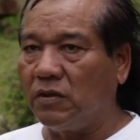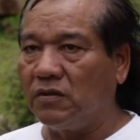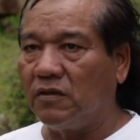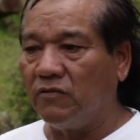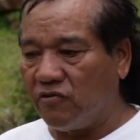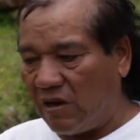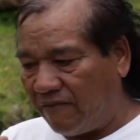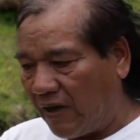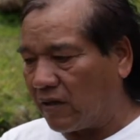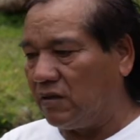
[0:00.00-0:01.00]
But the
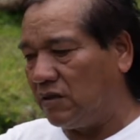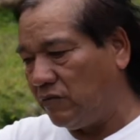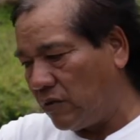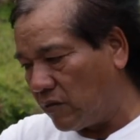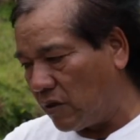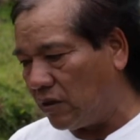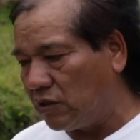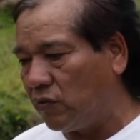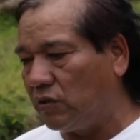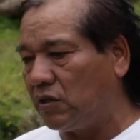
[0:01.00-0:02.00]
real fact and say, well, okay,
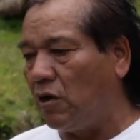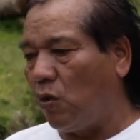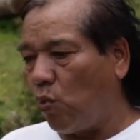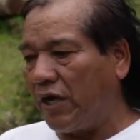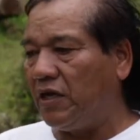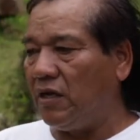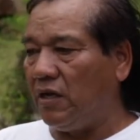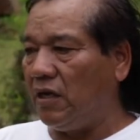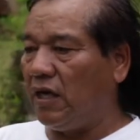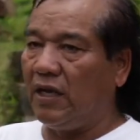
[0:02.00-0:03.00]
this was what they
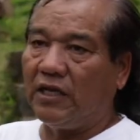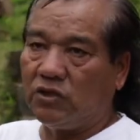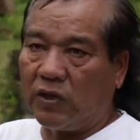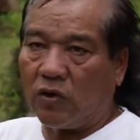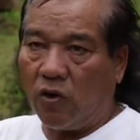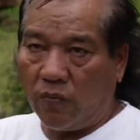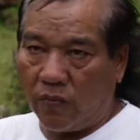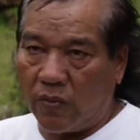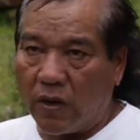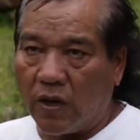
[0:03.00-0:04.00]
did and that is what come.